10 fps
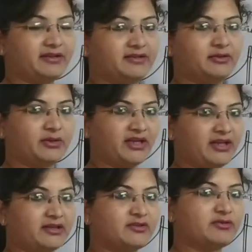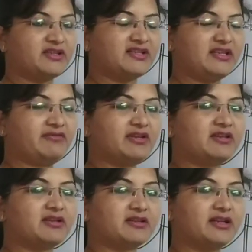Okay, so receiver
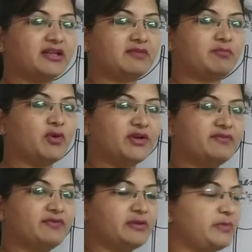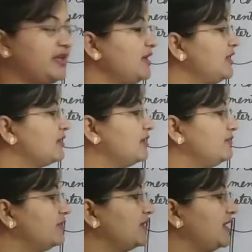modem will be
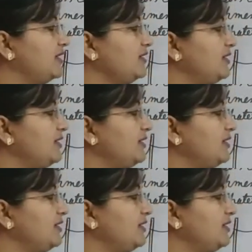converting